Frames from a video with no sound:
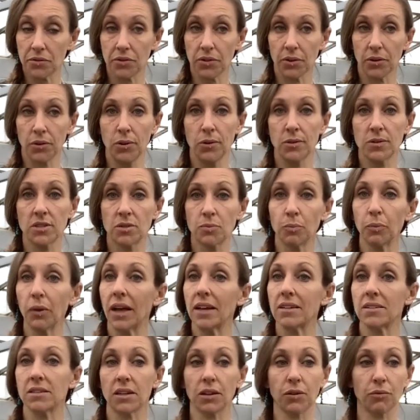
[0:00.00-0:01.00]
They'll use
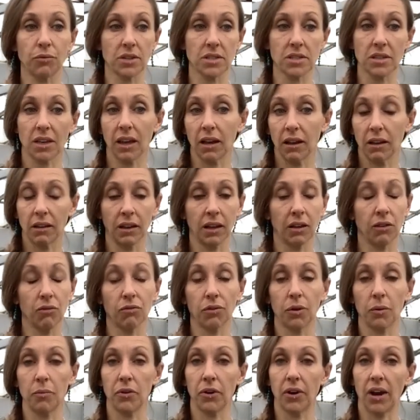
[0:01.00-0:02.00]
plastic recycling
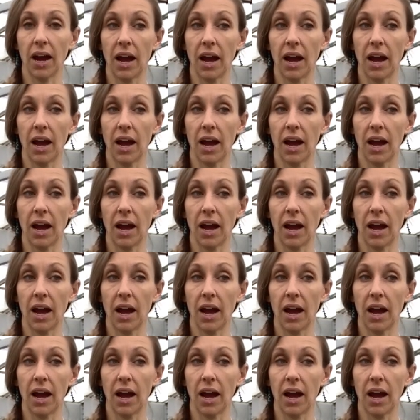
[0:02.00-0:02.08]
from their